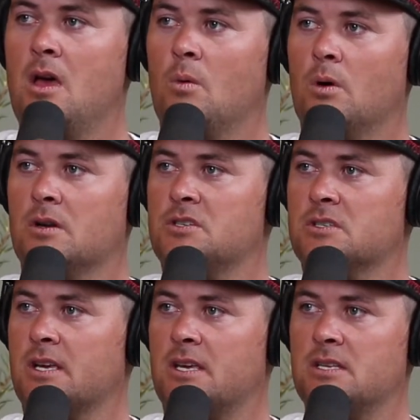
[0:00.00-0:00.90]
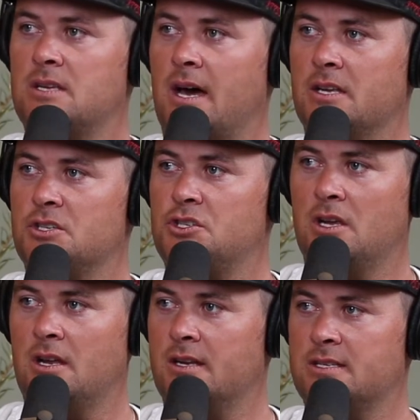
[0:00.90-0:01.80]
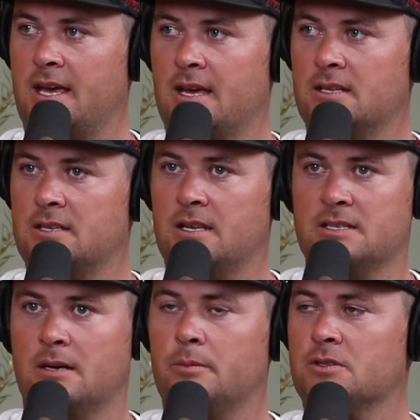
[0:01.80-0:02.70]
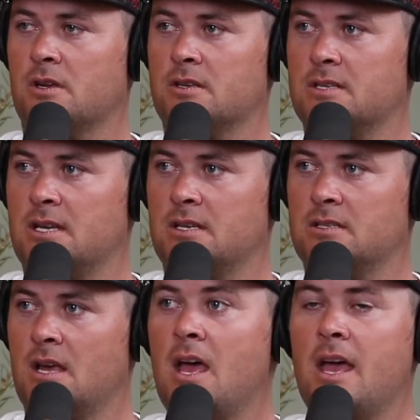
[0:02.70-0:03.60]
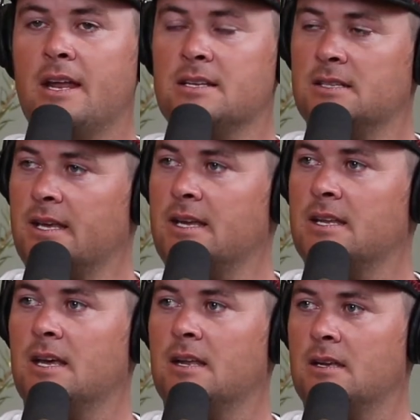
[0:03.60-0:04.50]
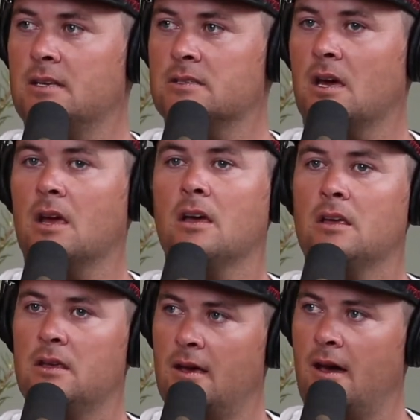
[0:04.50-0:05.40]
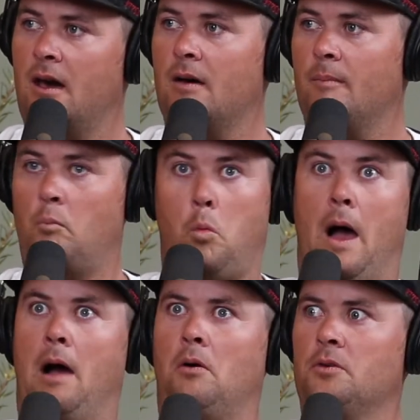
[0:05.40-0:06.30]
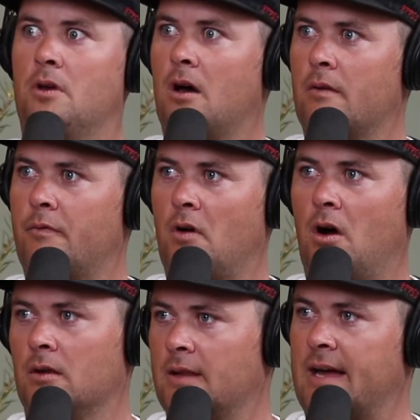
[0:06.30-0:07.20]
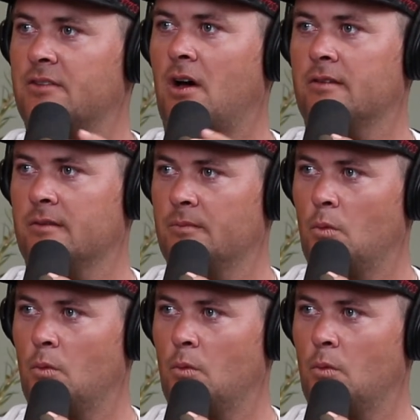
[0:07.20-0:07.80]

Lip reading: where it's just like he's got his chin in his hands and his elbows on his knees, and he's leaned in and he's like, yeah, wow, you caught a frog. That's awesome.